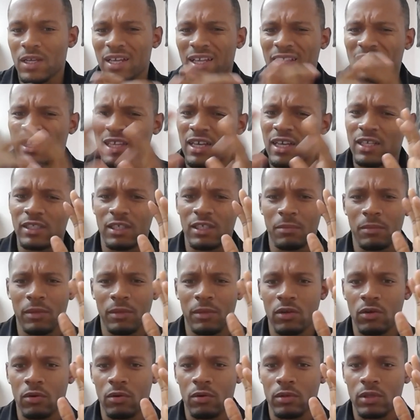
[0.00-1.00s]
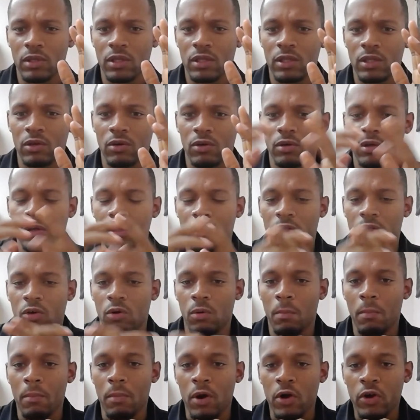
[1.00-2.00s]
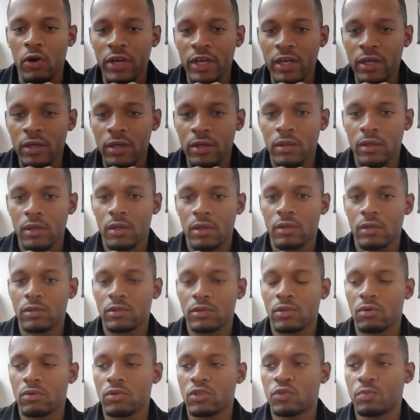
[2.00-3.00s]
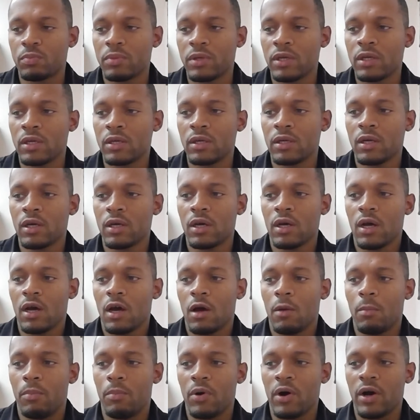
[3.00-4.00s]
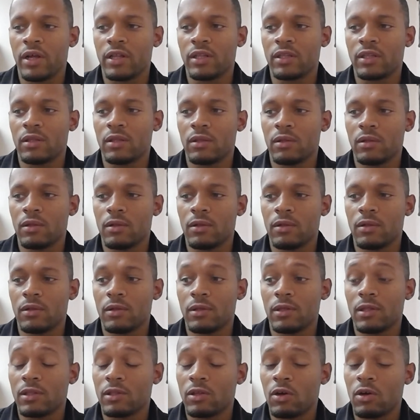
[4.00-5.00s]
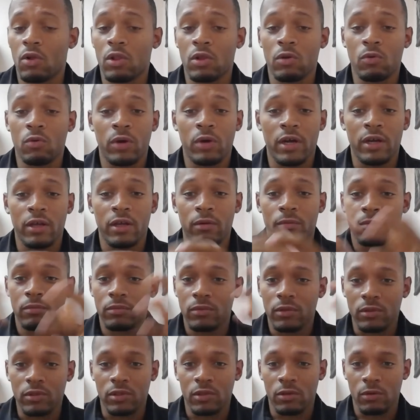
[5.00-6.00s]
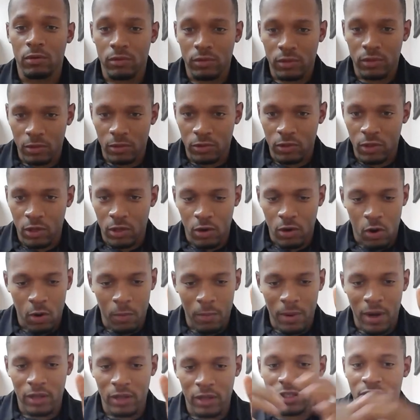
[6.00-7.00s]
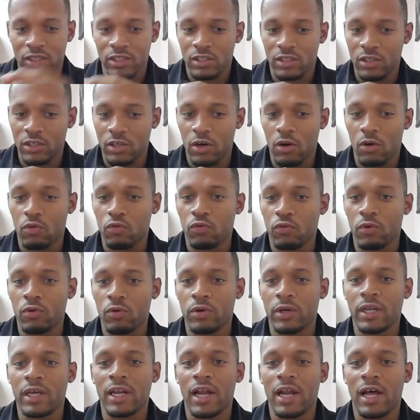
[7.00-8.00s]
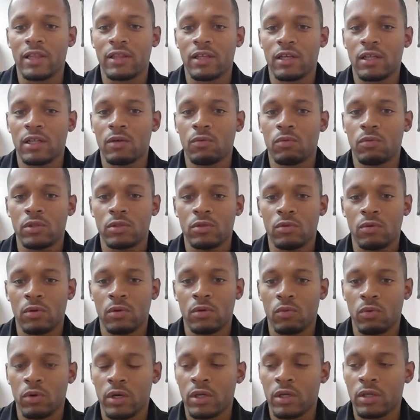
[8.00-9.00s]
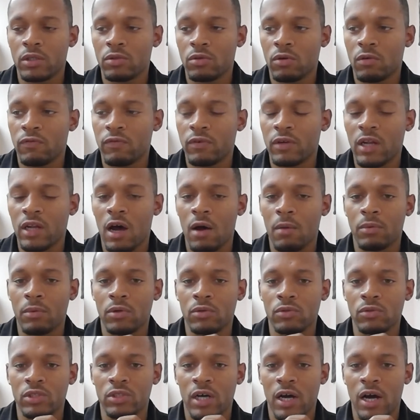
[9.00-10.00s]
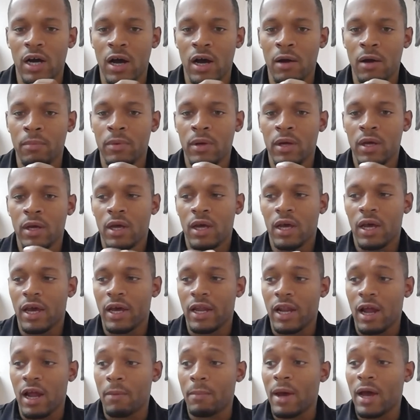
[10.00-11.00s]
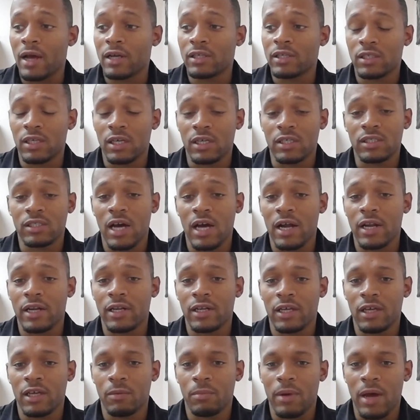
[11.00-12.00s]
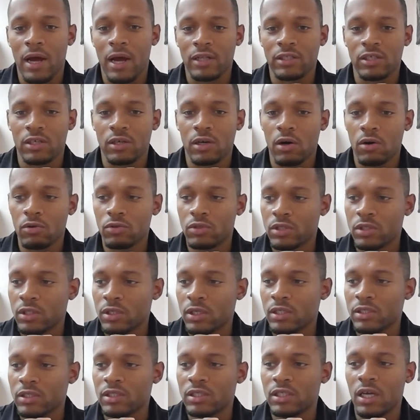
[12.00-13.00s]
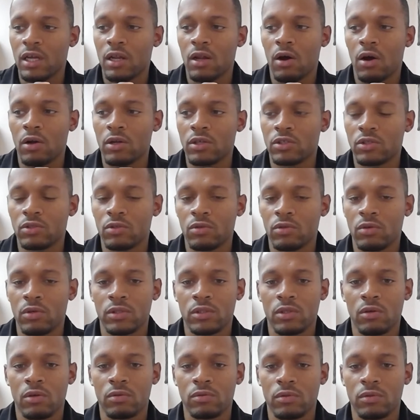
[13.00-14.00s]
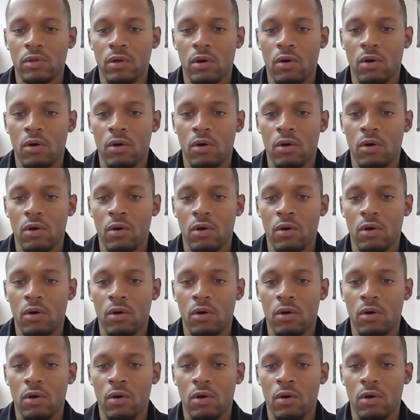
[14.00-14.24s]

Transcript: things seem a little murky, so to speak, but the only way to go about this is to go through it. And I think that we're going to do a phenomenal job. And I'm actually excited to get back to coaching and seeing all the students on